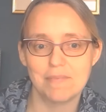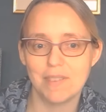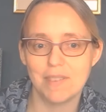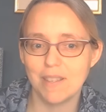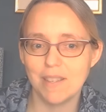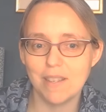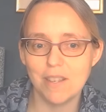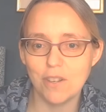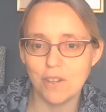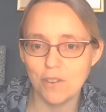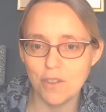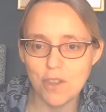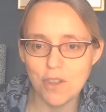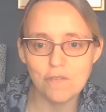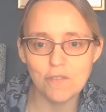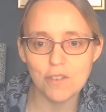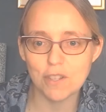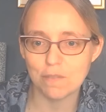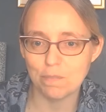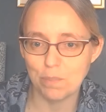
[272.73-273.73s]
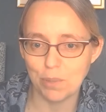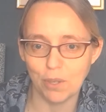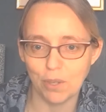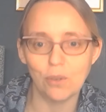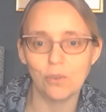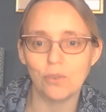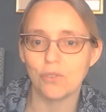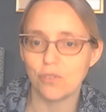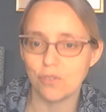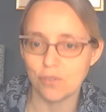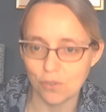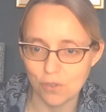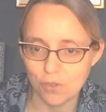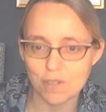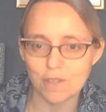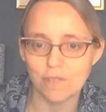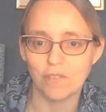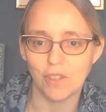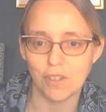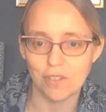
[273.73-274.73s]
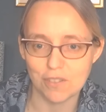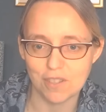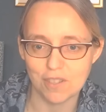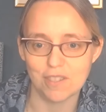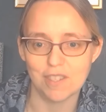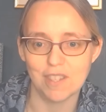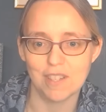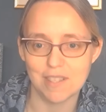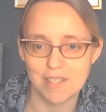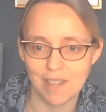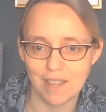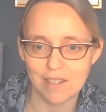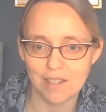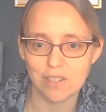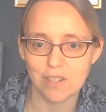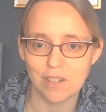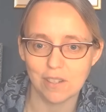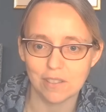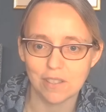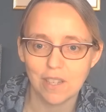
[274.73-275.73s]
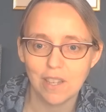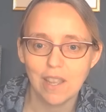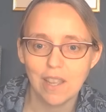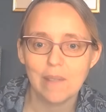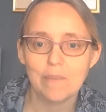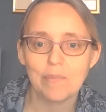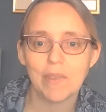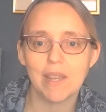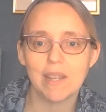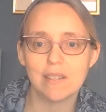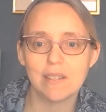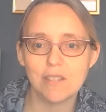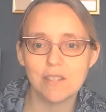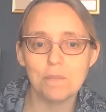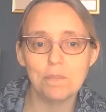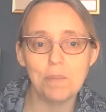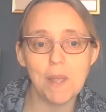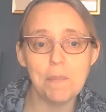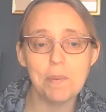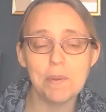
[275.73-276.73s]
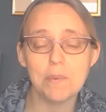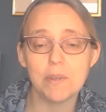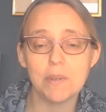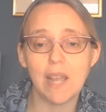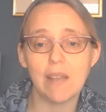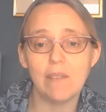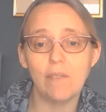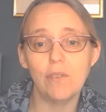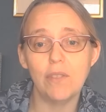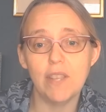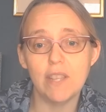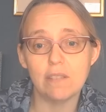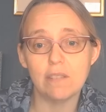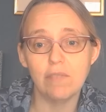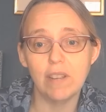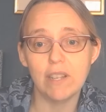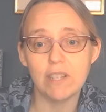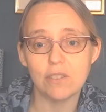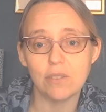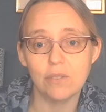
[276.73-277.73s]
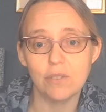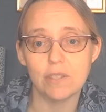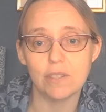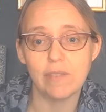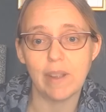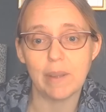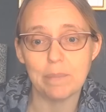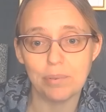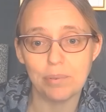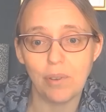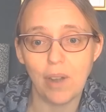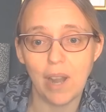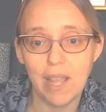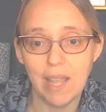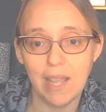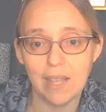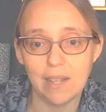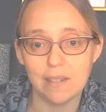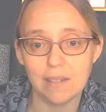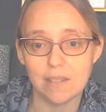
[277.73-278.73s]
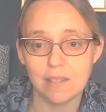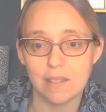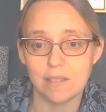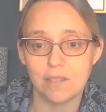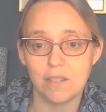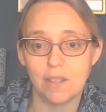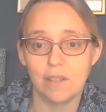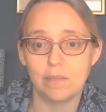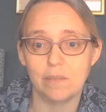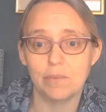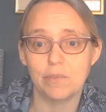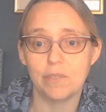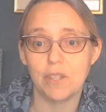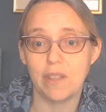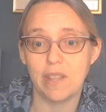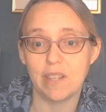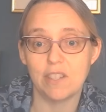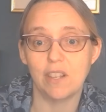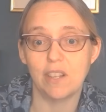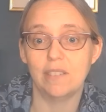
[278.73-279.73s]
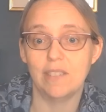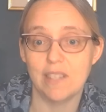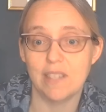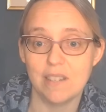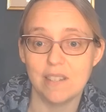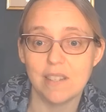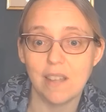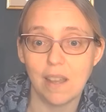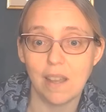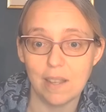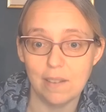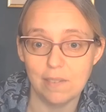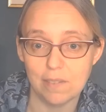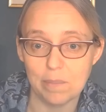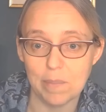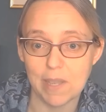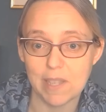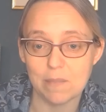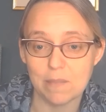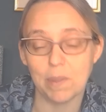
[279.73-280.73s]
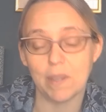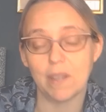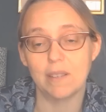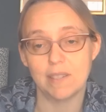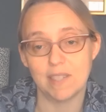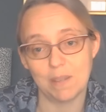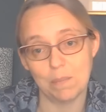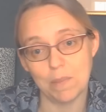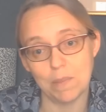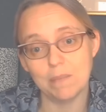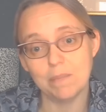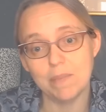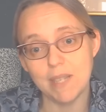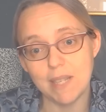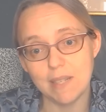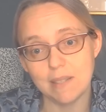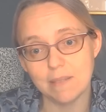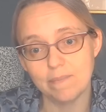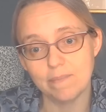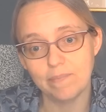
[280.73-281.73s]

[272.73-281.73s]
you, have just put all sorts of nonsense into that yep. child. And so people would have all these rituals around praying to, so, so their child didn't die from this because some of them did.